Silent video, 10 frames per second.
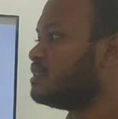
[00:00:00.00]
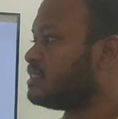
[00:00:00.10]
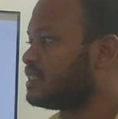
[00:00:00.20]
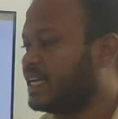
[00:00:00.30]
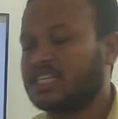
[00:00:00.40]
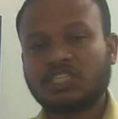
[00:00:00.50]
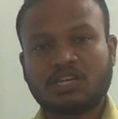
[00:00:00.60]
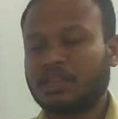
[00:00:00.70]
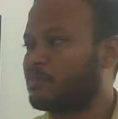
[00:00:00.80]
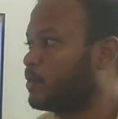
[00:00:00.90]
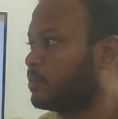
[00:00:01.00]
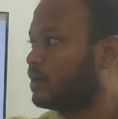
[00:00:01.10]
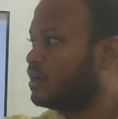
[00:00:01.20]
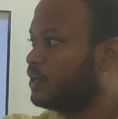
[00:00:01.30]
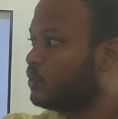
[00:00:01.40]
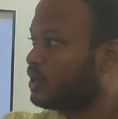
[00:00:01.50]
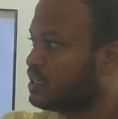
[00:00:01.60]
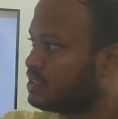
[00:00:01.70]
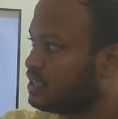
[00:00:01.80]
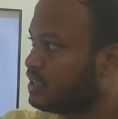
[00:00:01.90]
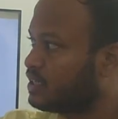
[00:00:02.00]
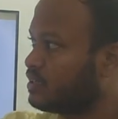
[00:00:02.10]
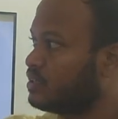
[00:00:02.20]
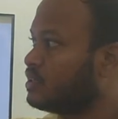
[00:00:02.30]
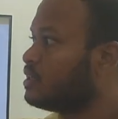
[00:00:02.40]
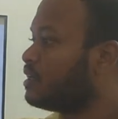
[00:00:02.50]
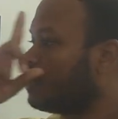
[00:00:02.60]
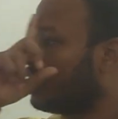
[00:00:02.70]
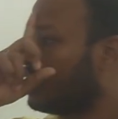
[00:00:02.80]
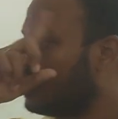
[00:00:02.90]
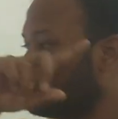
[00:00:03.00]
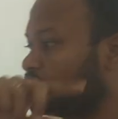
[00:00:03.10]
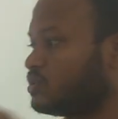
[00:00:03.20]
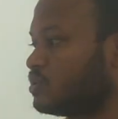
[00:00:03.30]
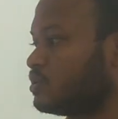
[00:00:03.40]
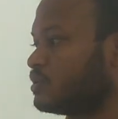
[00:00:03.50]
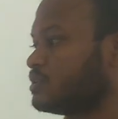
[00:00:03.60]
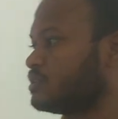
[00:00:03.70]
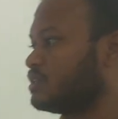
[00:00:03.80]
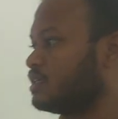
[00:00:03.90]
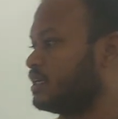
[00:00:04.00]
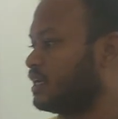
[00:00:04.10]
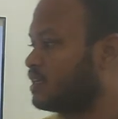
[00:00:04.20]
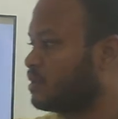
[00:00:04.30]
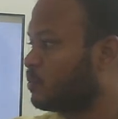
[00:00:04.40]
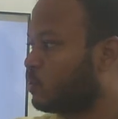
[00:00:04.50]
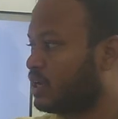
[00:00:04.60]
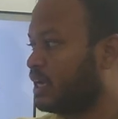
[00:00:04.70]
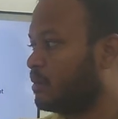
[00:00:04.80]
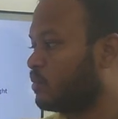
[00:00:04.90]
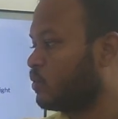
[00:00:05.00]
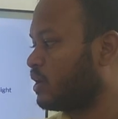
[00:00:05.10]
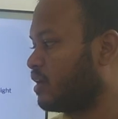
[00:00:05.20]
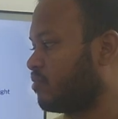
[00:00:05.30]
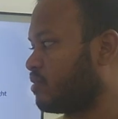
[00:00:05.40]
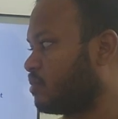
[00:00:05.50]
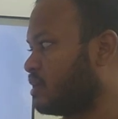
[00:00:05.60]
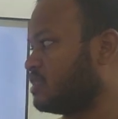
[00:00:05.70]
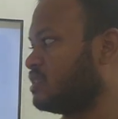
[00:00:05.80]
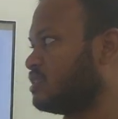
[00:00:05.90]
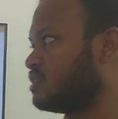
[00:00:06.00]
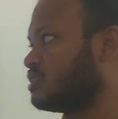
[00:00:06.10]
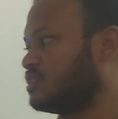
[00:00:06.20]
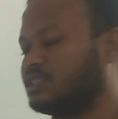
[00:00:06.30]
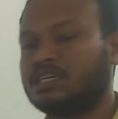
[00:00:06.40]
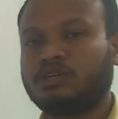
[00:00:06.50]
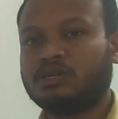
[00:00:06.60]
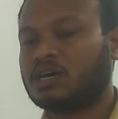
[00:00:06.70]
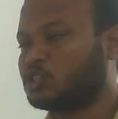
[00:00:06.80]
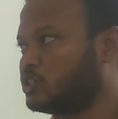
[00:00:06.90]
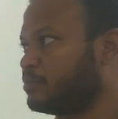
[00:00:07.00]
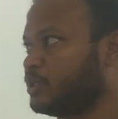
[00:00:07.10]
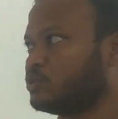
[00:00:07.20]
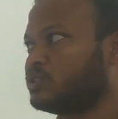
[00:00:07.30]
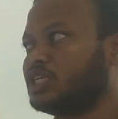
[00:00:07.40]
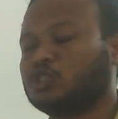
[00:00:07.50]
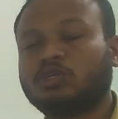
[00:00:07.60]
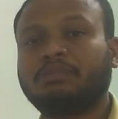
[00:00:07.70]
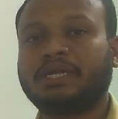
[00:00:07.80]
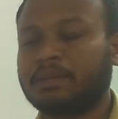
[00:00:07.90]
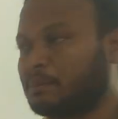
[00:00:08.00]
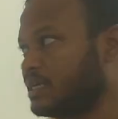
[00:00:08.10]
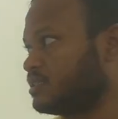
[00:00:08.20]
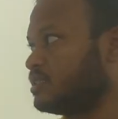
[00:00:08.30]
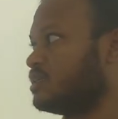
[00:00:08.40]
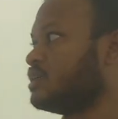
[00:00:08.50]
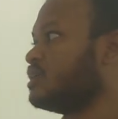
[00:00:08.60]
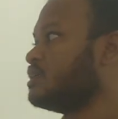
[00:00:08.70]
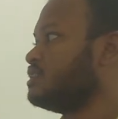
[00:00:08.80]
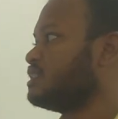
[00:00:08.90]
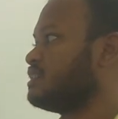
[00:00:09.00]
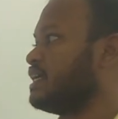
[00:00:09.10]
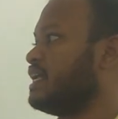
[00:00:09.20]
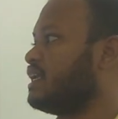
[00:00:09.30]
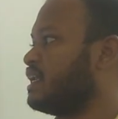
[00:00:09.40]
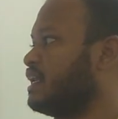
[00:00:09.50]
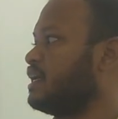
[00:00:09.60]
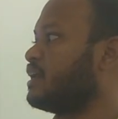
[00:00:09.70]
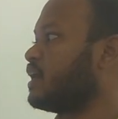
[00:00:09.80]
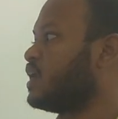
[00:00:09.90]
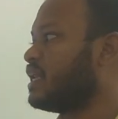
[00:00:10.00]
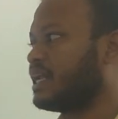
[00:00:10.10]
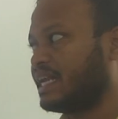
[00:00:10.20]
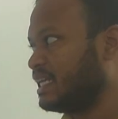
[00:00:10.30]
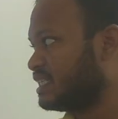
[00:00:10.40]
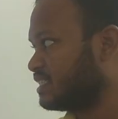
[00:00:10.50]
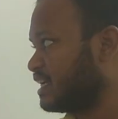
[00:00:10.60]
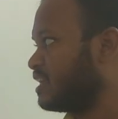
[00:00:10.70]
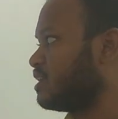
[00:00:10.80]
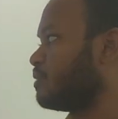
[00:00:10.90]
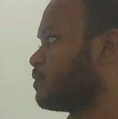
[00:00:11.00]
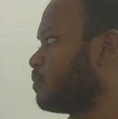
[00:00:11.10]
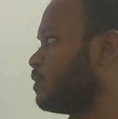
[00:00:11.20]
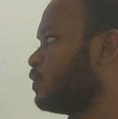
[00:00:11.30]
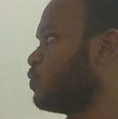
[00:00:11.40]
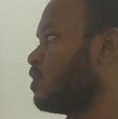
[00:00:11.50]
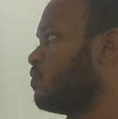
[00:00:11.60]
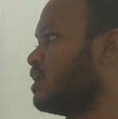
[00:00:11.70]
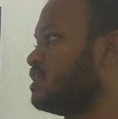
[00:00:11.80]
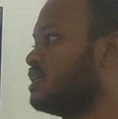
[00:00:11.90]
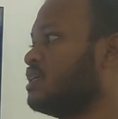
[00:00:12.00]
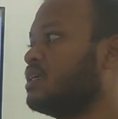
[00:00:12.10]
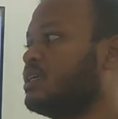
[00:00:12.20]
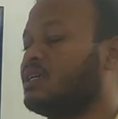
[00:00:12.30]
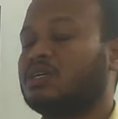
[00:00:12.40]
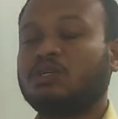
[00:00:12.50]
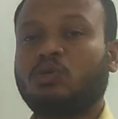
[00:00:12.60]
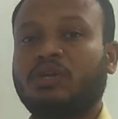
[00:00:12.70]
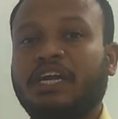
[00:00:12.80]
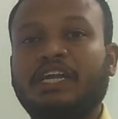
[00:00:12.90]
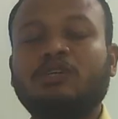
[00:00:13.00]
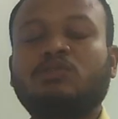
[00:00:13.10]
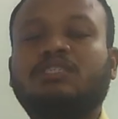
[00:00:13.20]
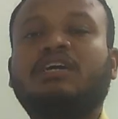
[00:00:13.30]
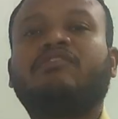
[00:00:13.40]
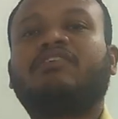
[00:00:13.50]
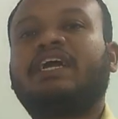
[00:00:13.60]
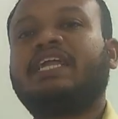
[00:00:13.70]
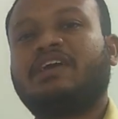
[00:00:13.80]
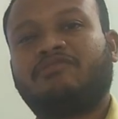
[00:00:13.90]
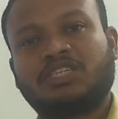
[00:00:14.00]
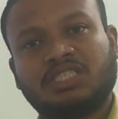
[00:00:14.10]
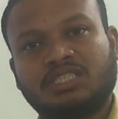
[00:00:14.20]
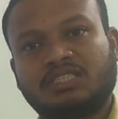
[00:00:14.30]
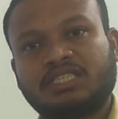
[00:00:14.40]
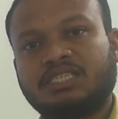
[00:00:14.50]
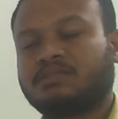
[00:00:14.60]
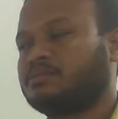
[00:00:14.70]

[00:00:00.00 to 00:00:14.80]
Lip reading: stains on the propeller, you can see here. So then here the broken of propeller. This thing not should be used, it should be replaced. The strain cleaning, regularly clean the strain on the propeller to avoid to reduce the flight efficiency.